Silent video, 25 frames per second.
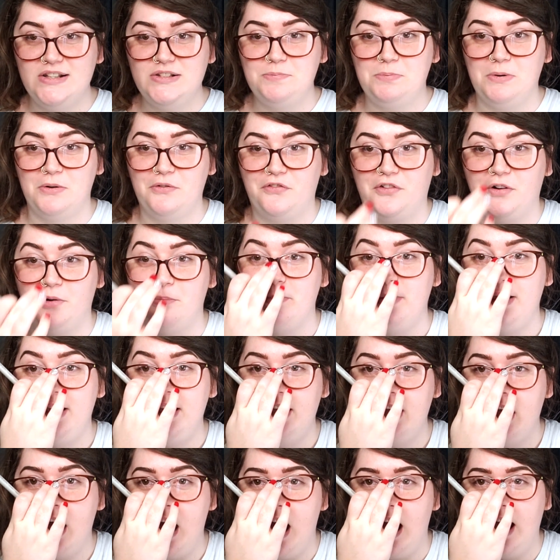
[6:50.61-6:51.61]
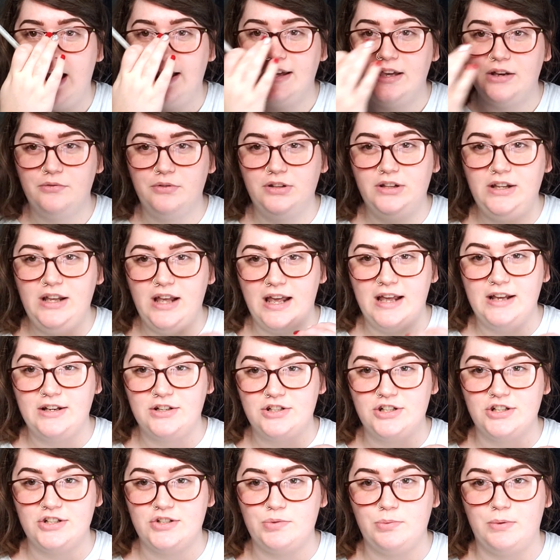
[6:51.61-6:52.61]
but for me, I get really
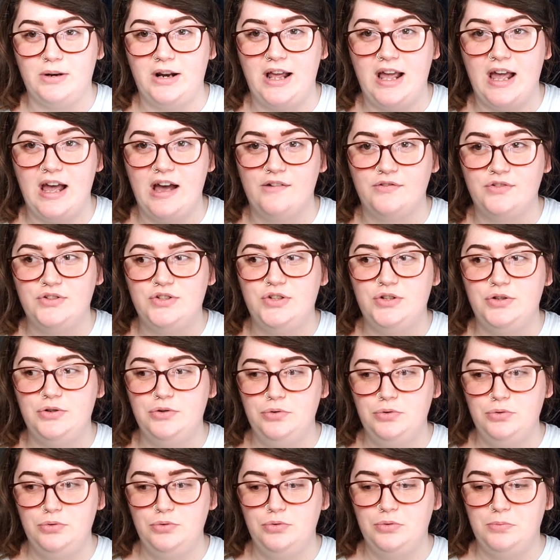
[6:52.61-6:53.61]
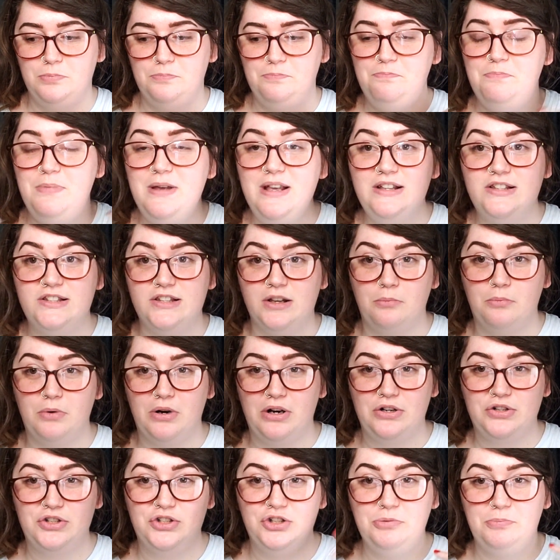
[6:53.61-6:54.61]
anxious when I have to be
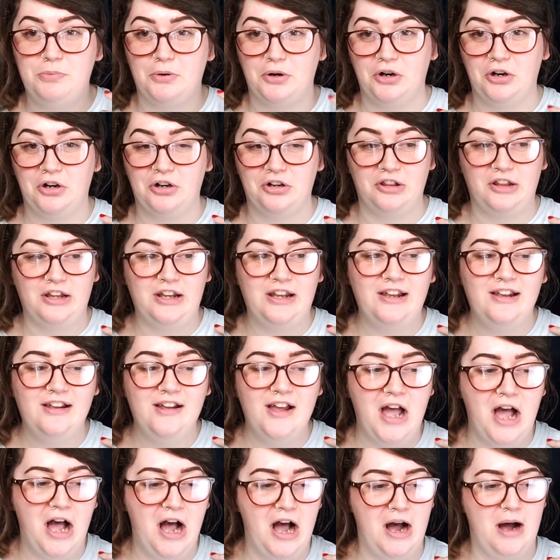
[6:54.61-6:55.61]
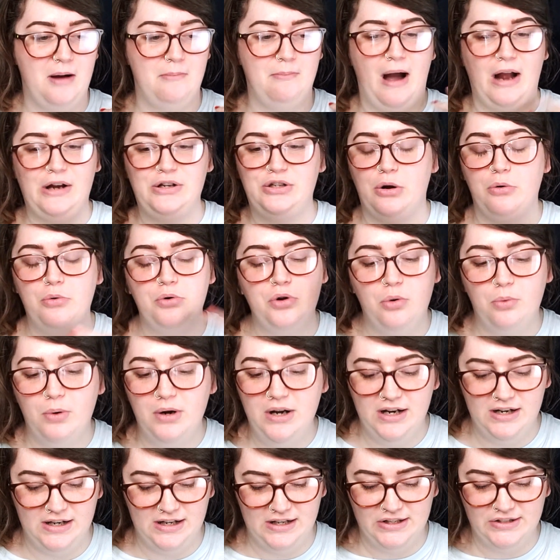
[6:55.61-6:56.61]
somewhere super early. I don't know what
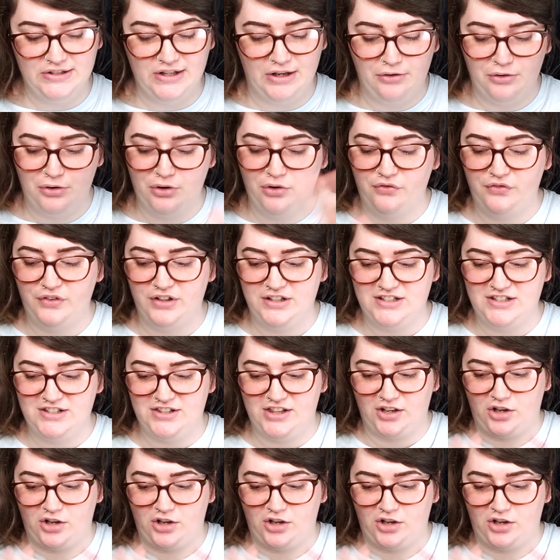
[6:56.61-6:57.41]
it is. I don't know if it's the